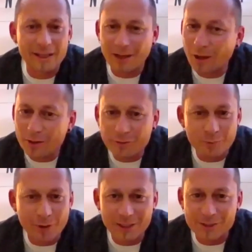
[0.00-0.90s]
a lot of
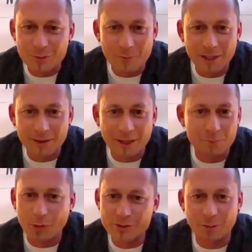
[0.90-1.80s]
money to make that
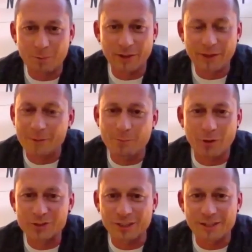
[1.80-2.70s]
bottle, but that
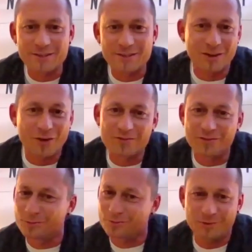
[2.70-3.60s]
bottle is not
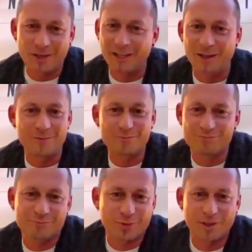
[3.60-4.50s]
really
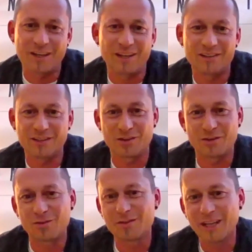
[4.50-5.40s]
pretty, you
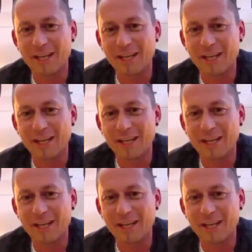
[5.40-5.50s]
know.